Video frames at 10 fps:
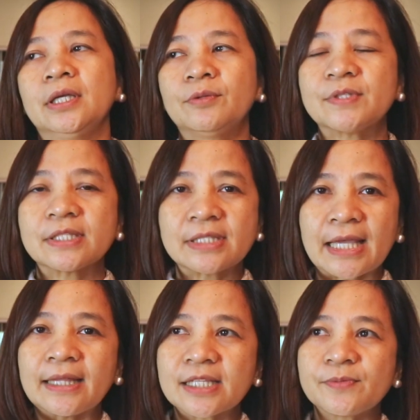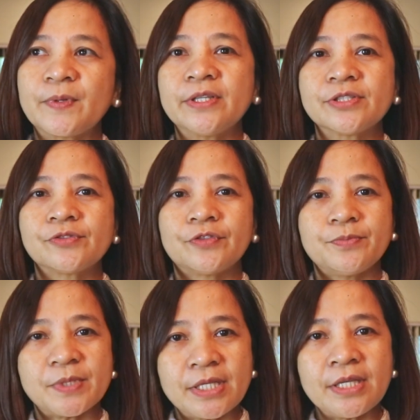It was a sad experience for
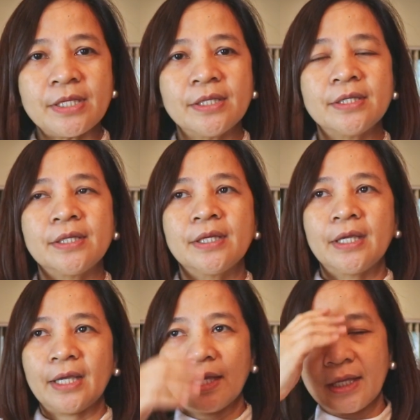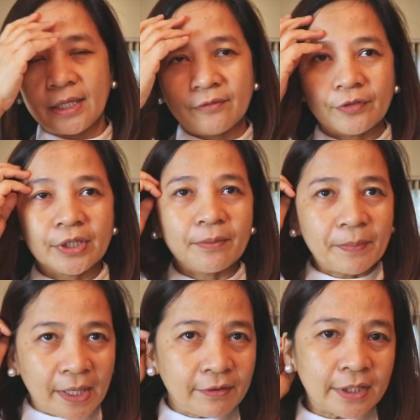me and for the
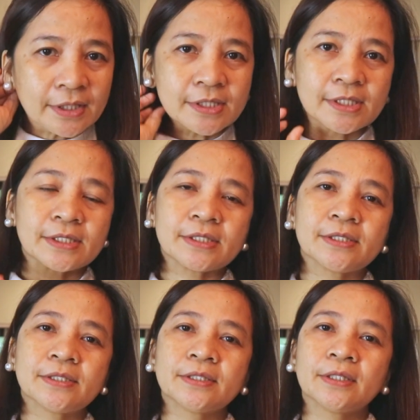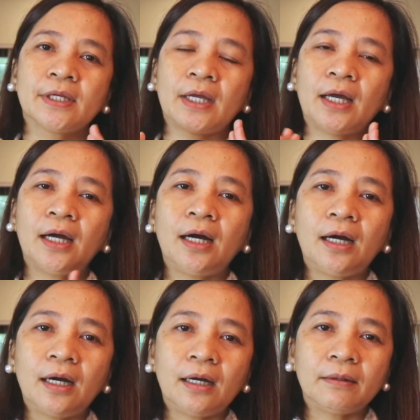parents.
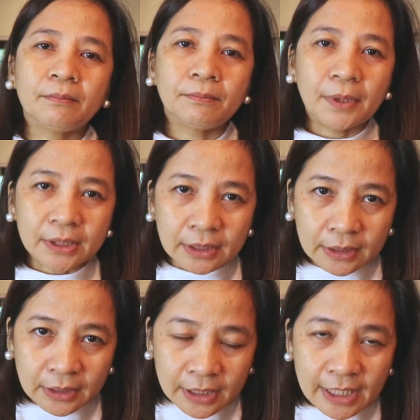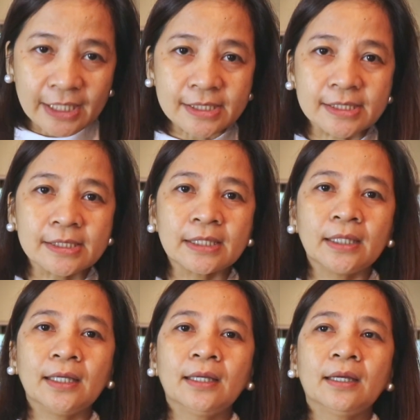But yes,
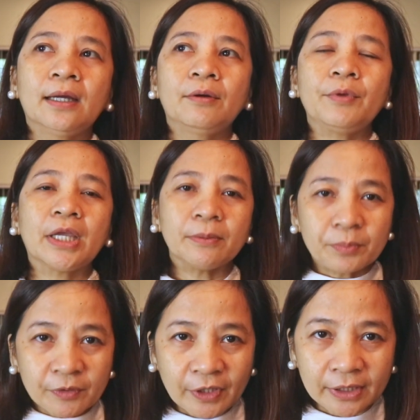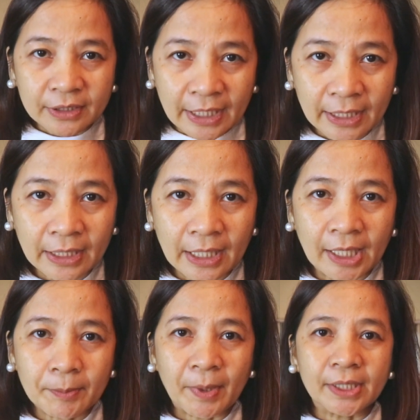we can prevent
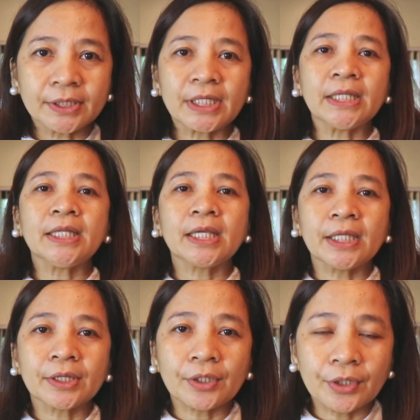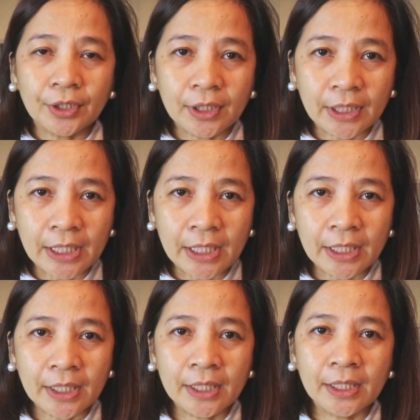dengue by treating it
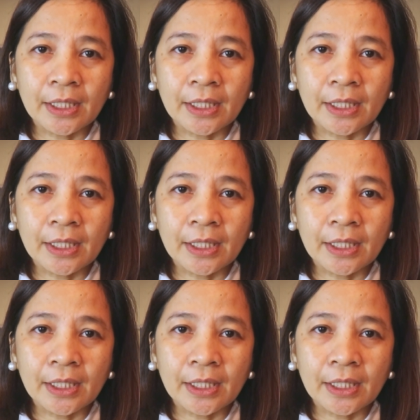early.